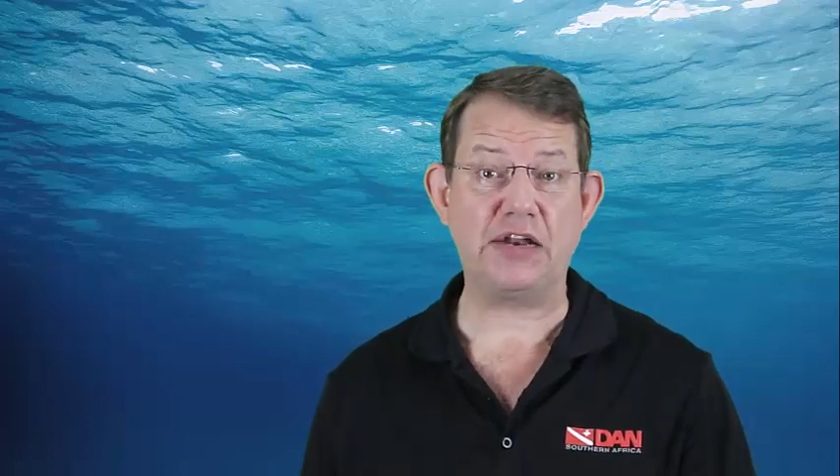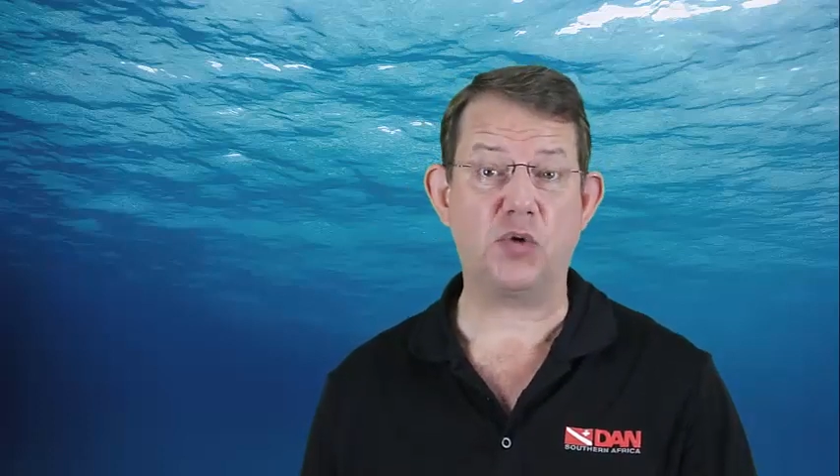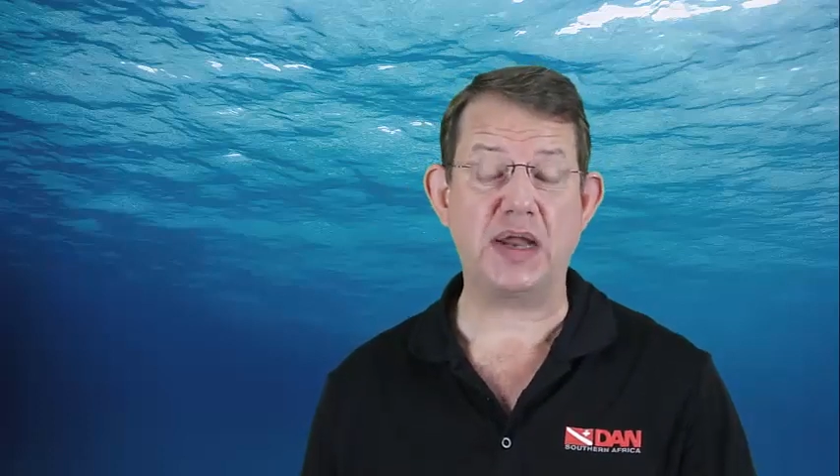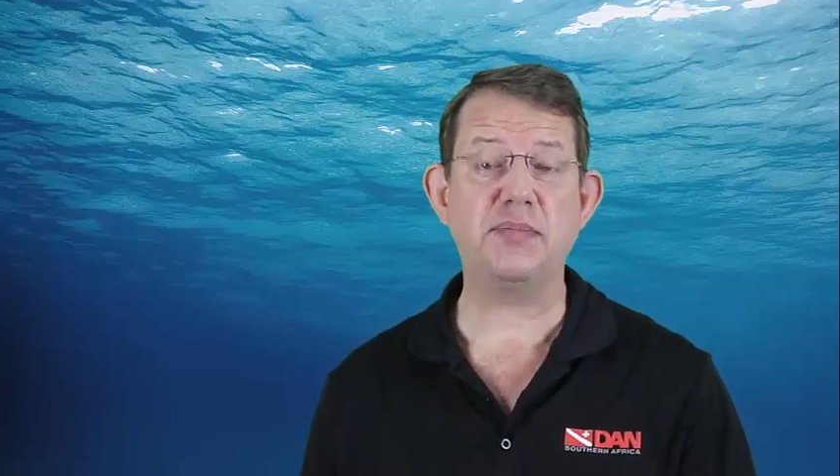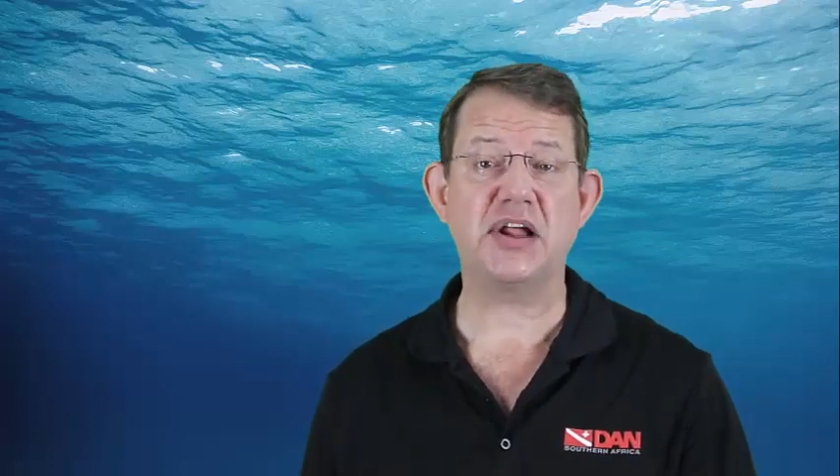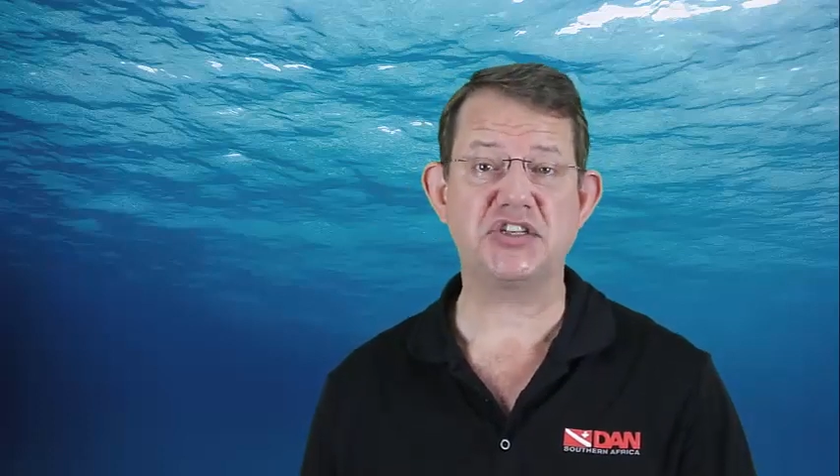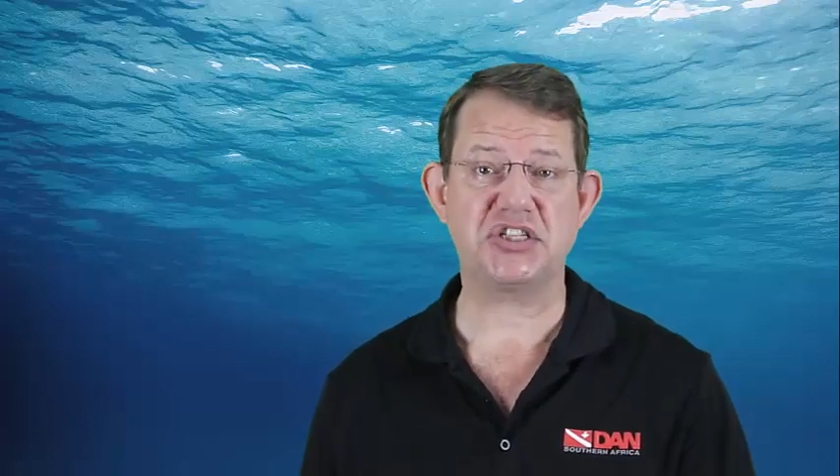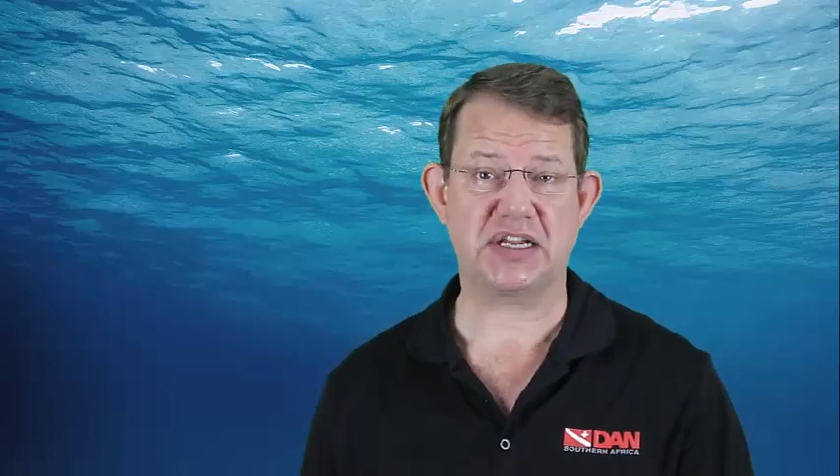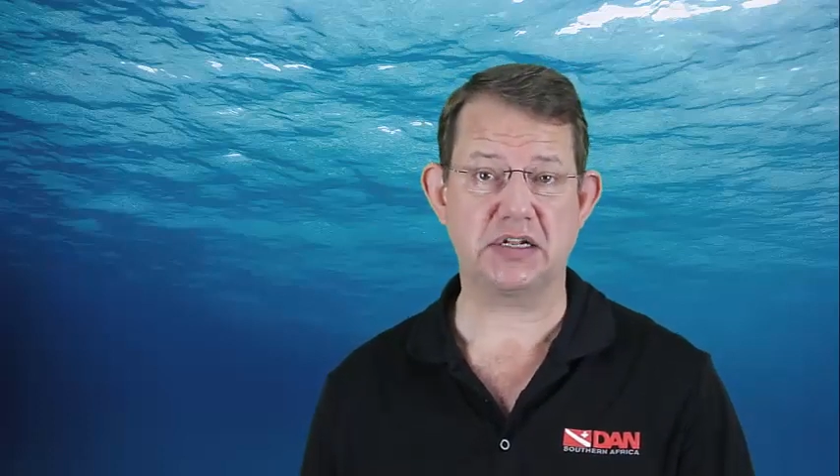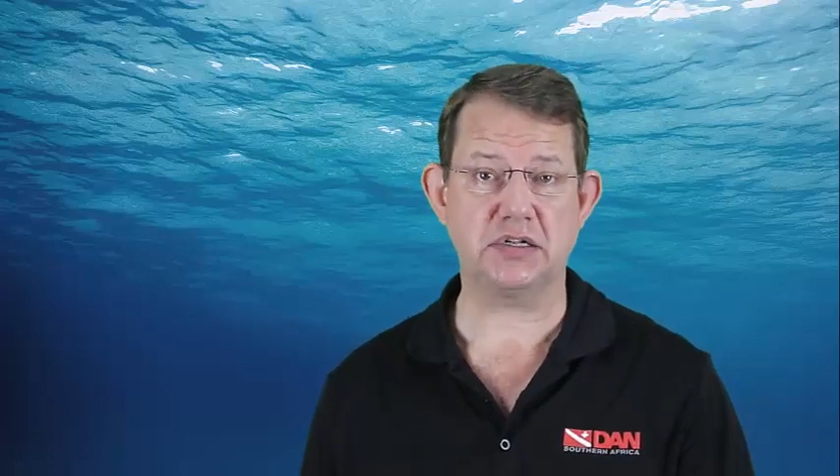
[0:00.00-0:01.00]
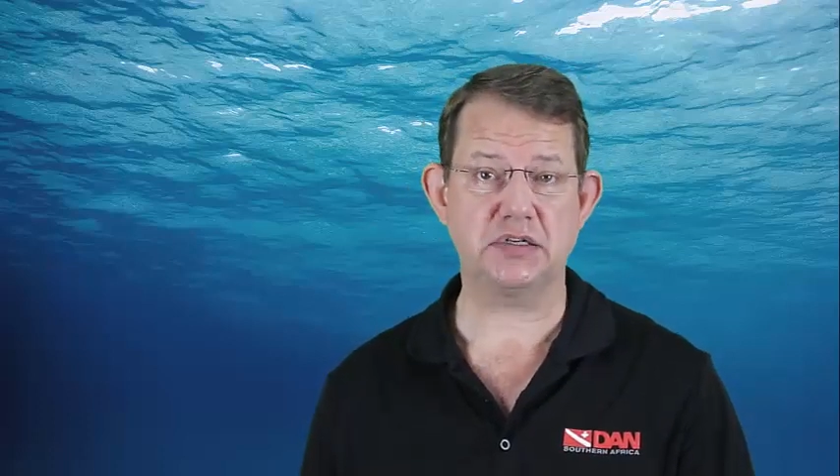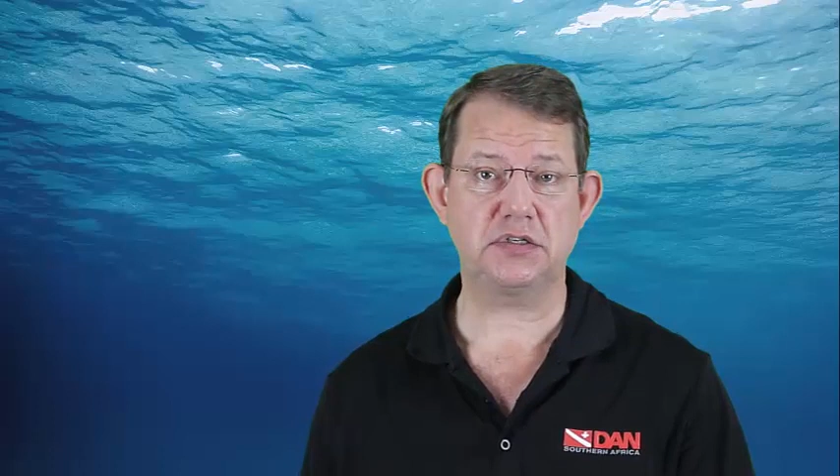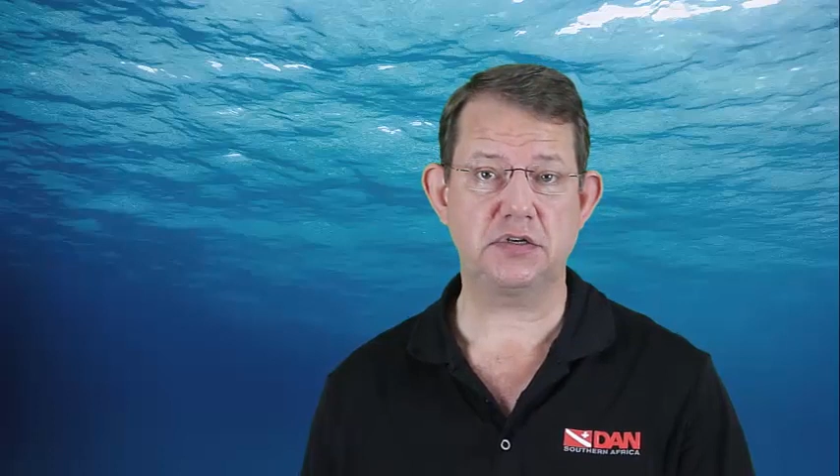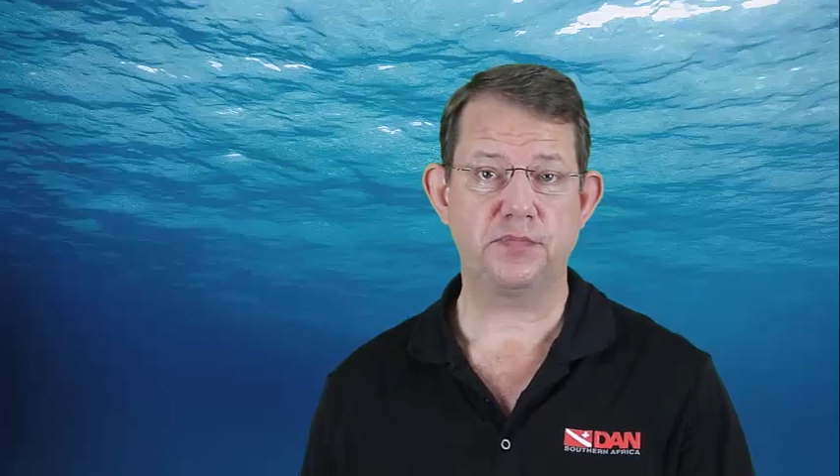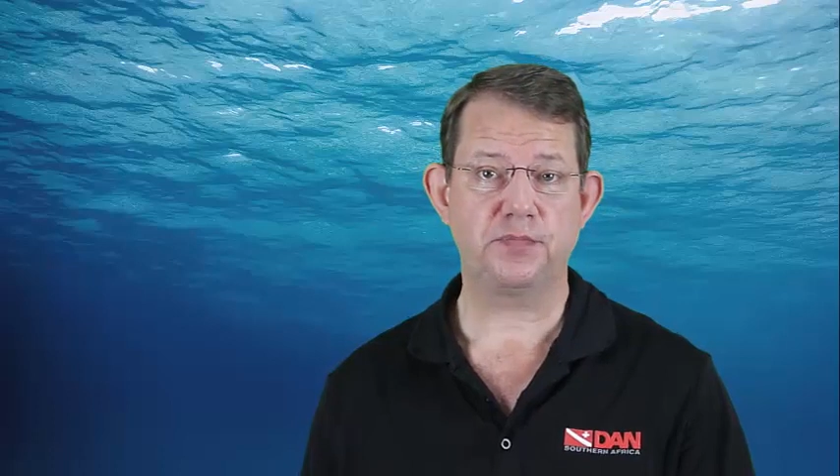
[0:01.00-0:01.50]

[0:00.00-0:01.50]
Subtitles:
red blood cells,